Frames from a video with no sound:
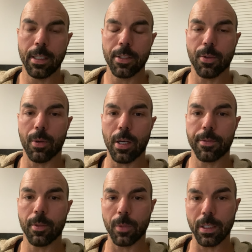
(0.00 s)
so
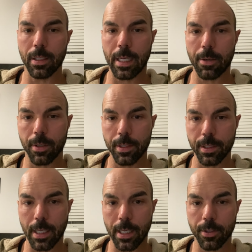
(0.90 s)
often we allow our
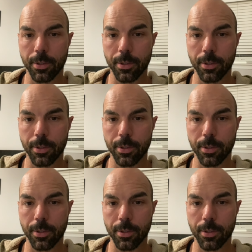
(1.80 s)
desires